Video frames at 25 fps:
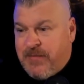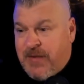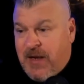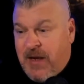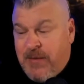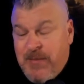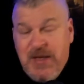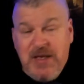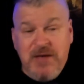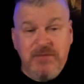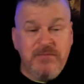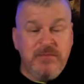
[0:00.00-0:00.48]
I
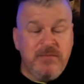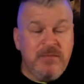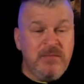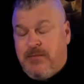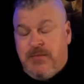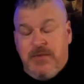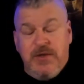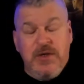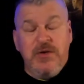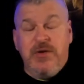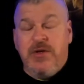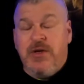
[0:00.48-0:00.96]
mean,
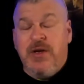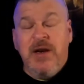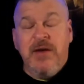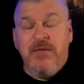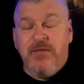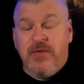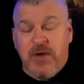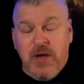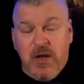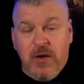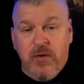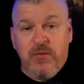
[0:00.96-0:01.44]
you, you
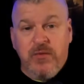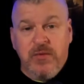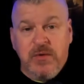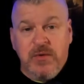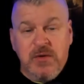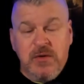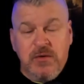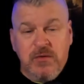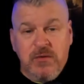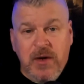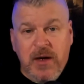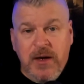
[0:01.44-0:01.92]
never know,
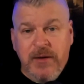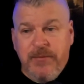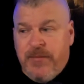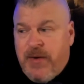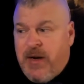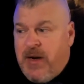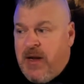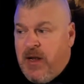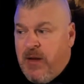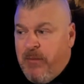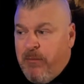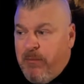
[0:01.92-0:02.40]
right?
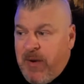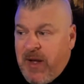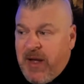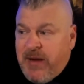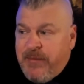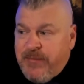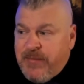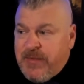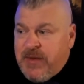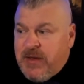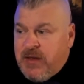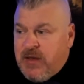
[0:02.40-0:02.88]

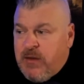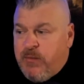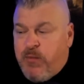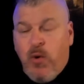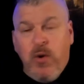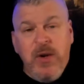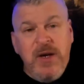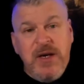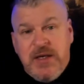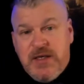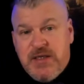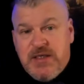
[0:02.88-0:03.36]
But the
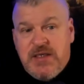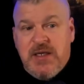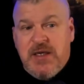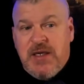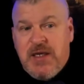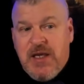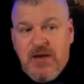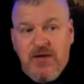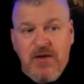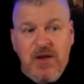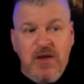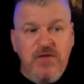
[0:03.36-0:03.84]
point is,
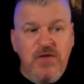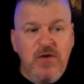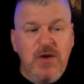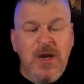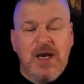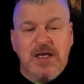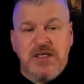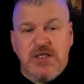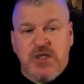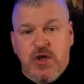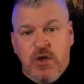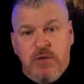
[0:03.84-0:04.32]
if, if you
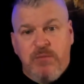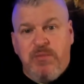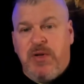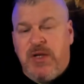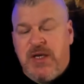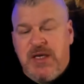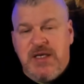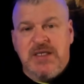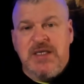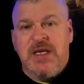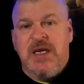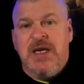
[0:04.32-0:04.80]
guys could
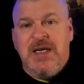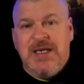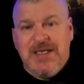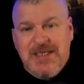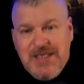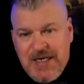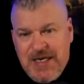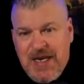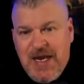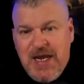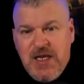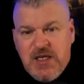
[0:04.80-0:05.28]
please,
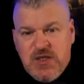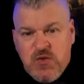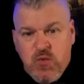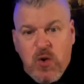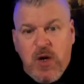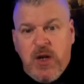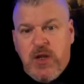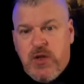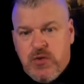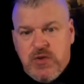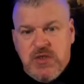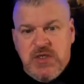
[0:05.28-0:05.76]
today is one
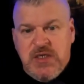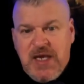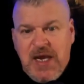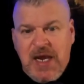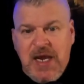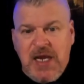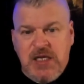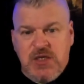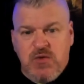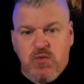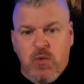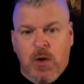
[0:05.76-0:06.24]
of those
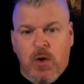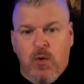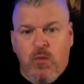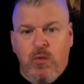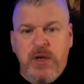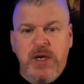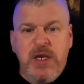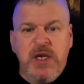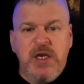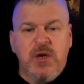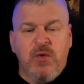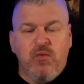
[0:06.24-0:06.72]
days where we
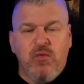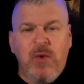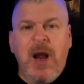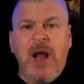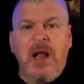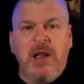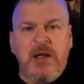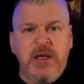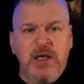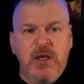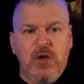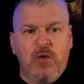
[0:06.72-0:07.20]
need a
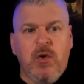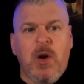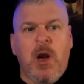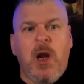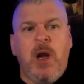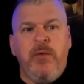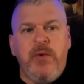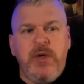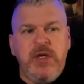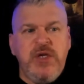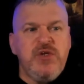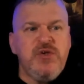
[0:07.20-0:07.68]
rallying cry.
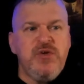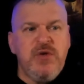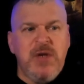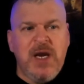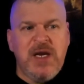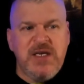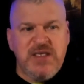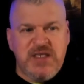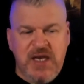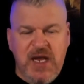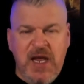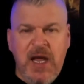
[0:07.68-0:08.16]
We need you
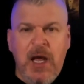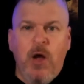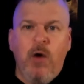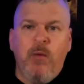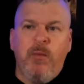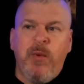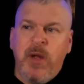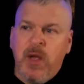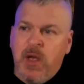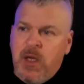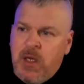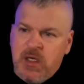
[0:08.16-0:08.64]
guys to
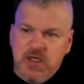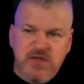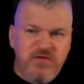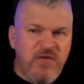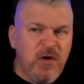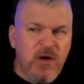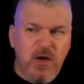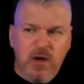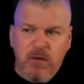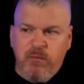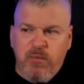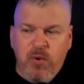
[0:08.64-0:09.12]
help. It's
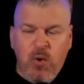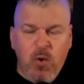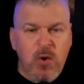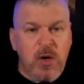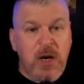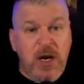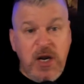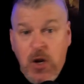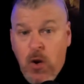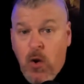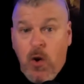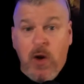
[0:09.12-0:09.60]
very
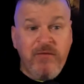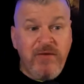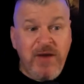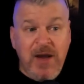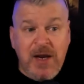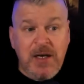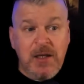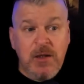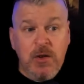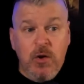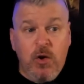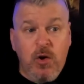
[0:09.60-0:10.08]
important. I know I've
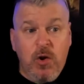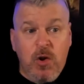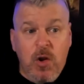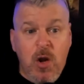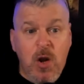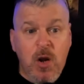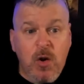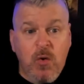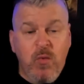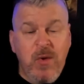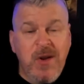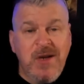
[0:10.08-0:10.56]
gotten a little
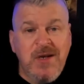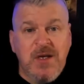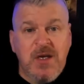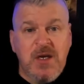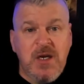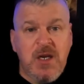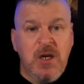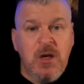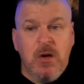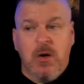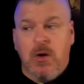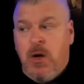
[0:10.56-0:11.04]
long-winded
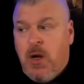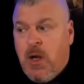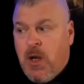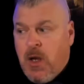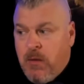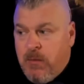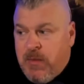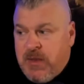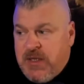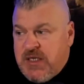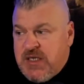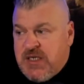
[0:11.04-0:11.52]
here,
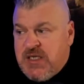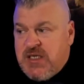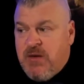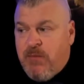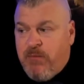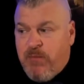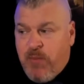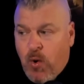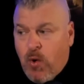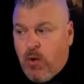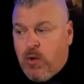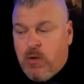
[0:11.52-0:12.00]
but this is
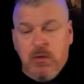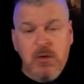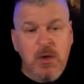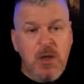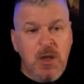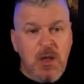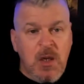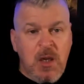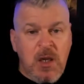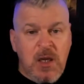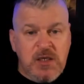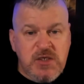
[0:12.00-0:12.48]
important.
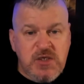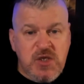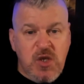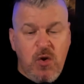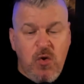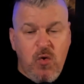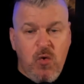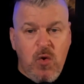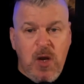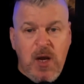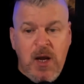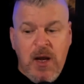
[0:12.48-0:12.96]

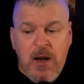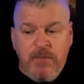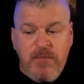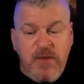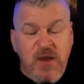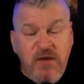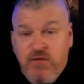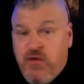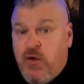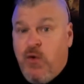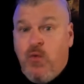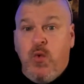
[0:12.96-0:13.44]
So uh,
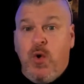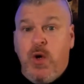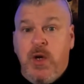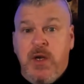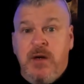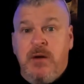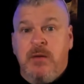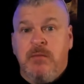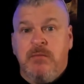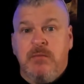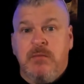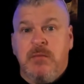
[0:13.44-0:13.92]
if you
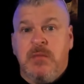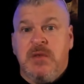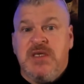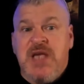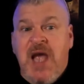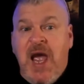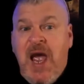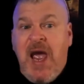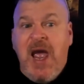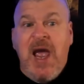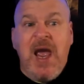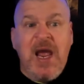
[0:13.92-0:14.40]
would
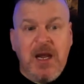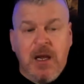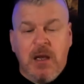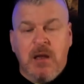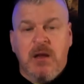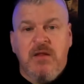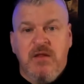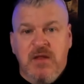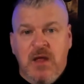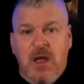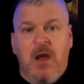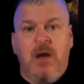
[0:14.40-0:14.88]
tag
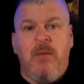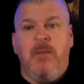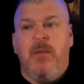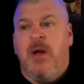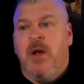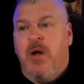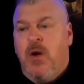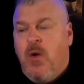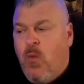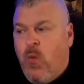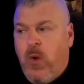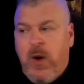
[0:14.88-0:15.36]
them,
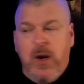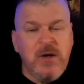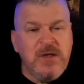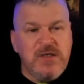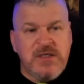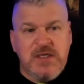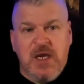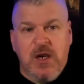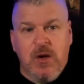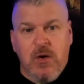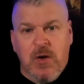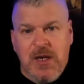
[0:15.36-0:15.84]
where is
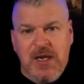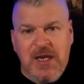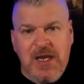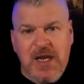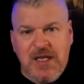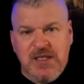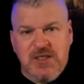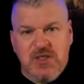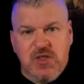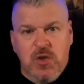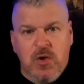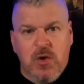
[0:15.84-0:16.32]
Gary
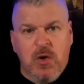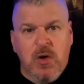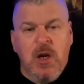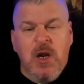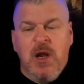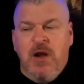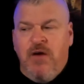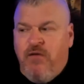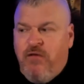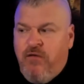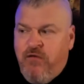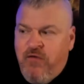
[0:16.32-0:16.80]
Gensler?
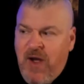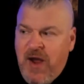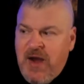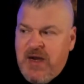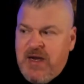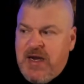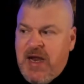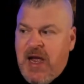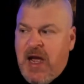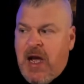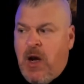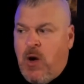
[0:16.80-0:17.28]

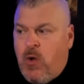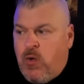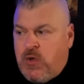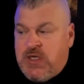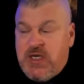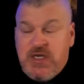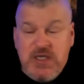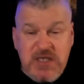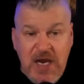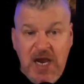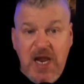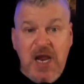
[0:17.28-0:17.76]
Find out.
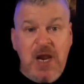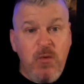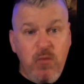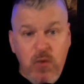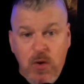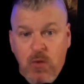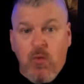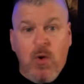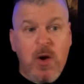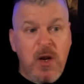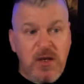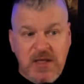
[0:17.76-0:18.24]
Today we
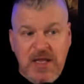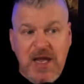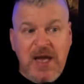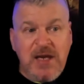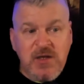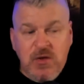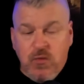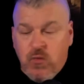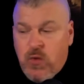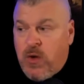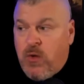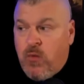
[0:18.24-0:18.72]
want that.
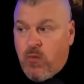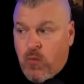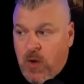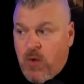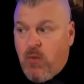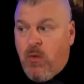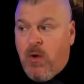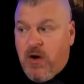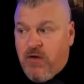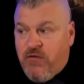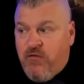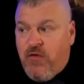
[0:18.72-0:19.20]
We, we
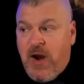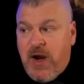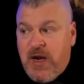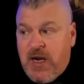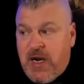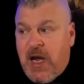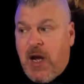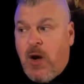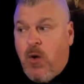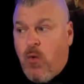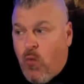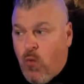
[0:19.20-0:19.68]
want to find
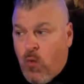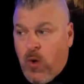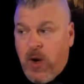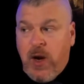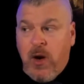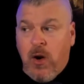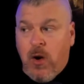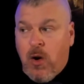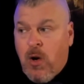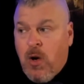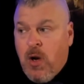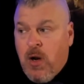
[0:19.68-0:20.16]
out
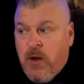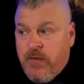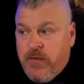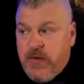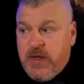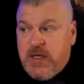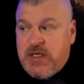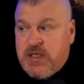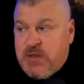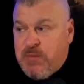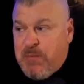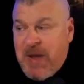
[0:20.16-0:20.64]
where
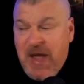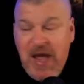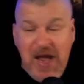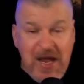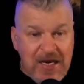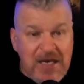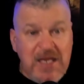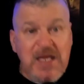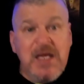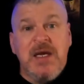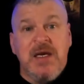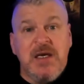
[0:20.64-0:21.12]
this
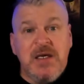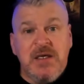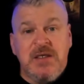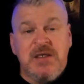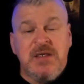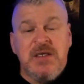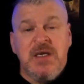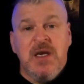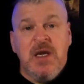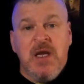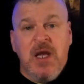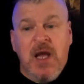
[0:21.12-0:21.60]
pet
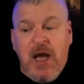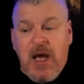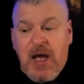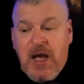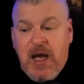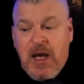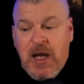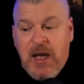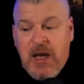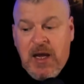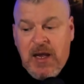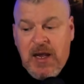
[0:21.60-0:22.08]
is,
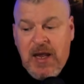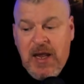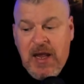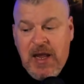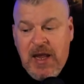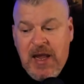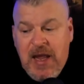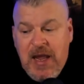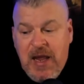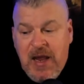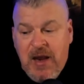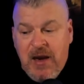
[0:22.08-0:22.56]
uh,
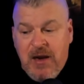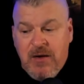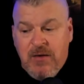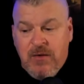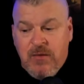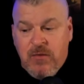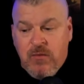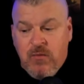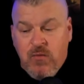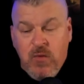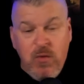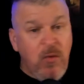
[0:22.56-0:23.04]
and,
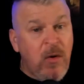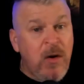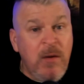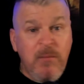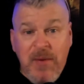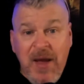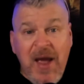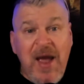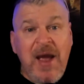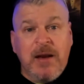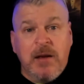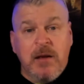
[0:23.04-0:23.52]
and we want it
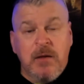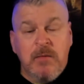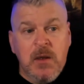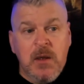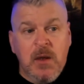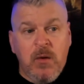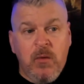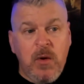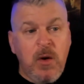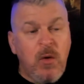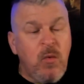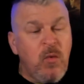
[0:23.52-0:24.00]
back.
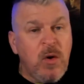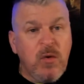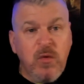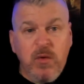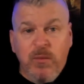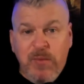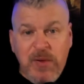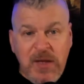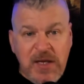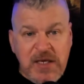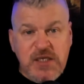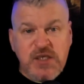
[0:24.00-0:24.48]
We don't want a
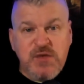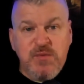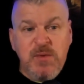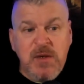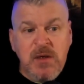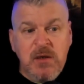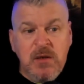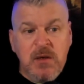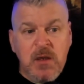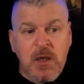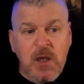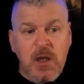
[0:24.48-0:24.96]

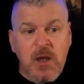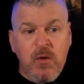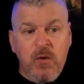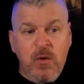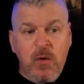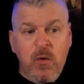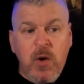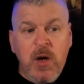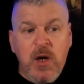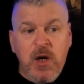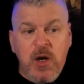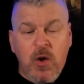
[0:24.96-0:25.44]
replacement. We
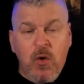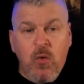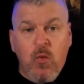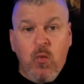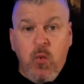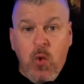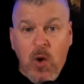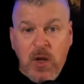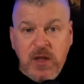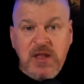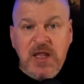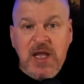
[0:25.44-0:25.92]
want to know
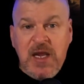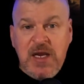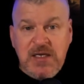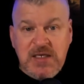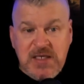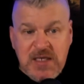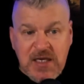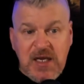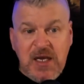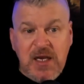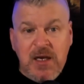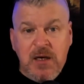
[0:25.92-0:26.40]
what they
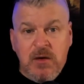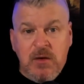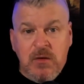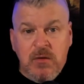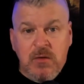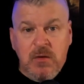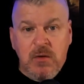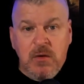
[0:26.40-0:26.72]
did